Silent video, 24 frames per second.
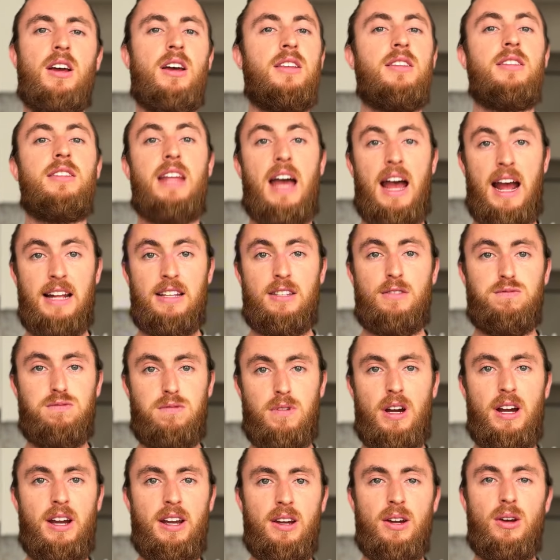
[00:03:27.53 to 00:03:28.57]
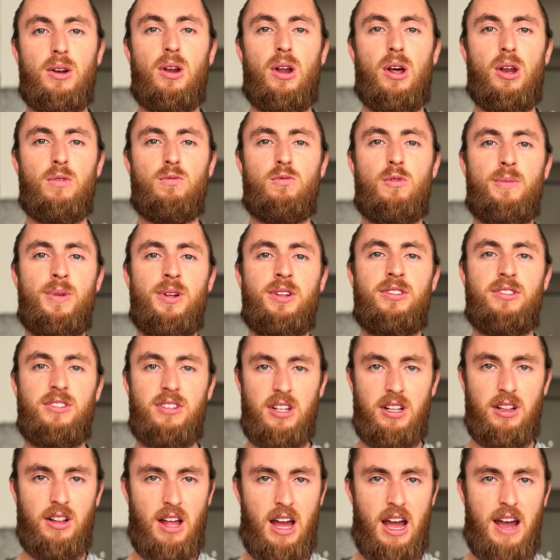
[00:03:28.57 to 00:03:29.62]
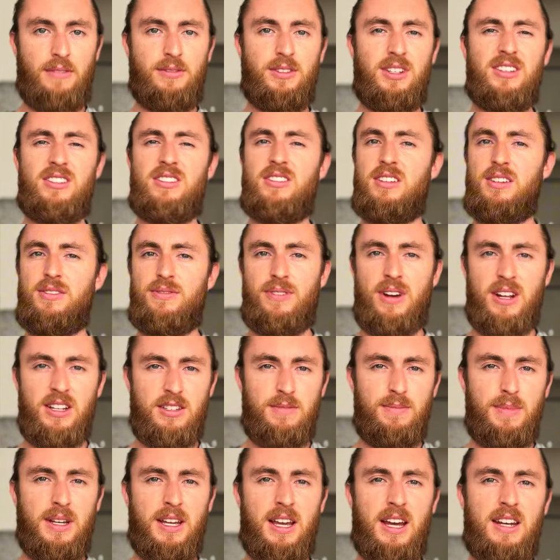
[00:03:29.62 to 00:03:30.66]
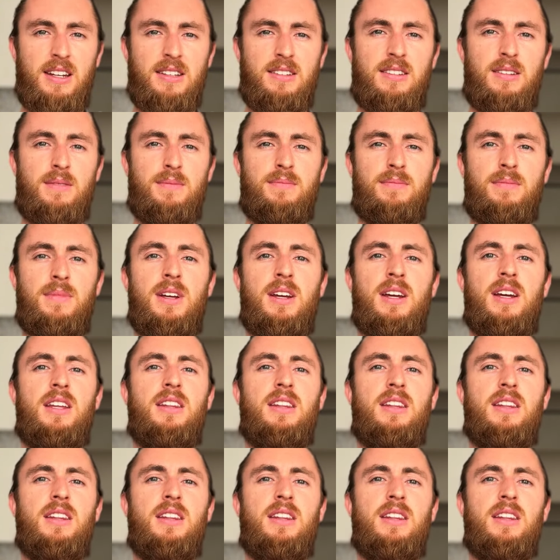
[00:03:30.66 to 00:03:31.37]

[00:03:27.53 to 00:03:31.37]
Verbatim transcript: That's why a lot of women still have this defense mechanism,